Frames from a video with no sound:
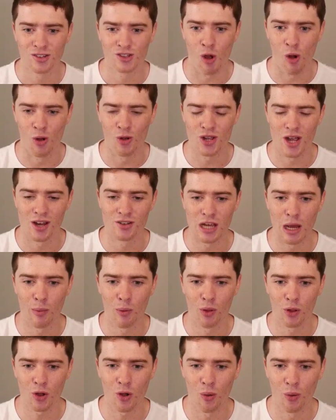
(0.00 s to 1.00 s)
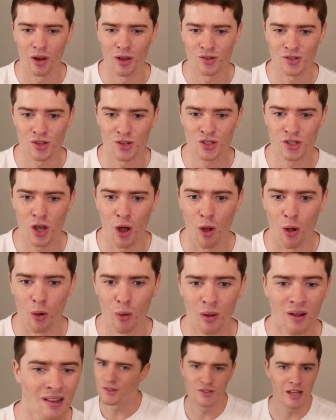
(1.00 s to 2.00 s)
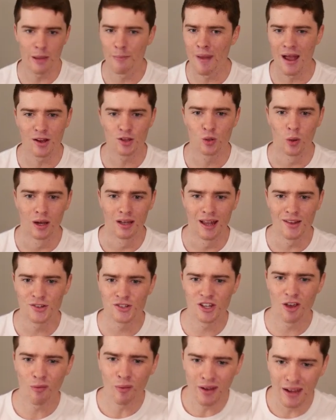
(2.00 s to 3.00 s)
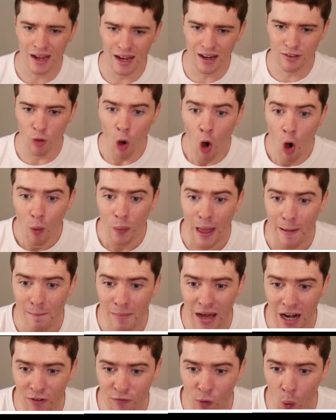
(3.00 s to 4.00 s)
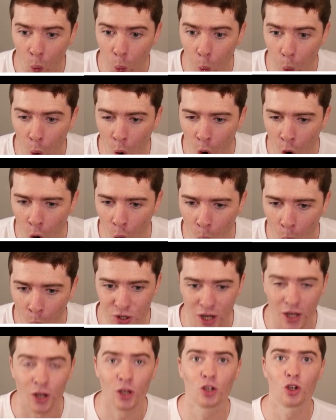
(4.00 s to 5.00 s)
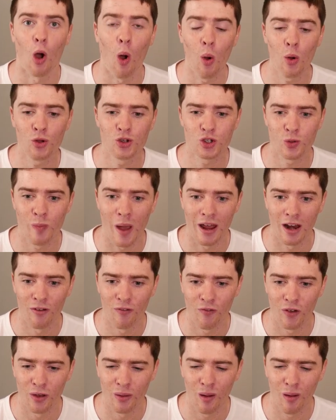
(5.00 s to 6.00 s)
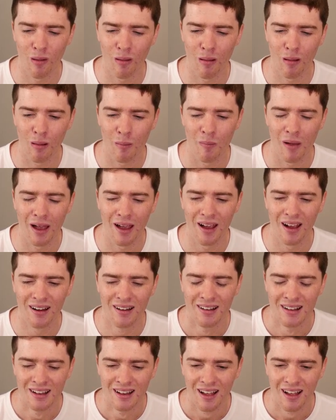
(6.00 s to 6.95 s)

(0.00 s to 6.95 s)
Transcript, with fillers: So it was like double the coolest. So let's get back to it. Let's see if we can get anything. That Manaphy. Whoa. It's like a ghost Manaphy. Oh, man.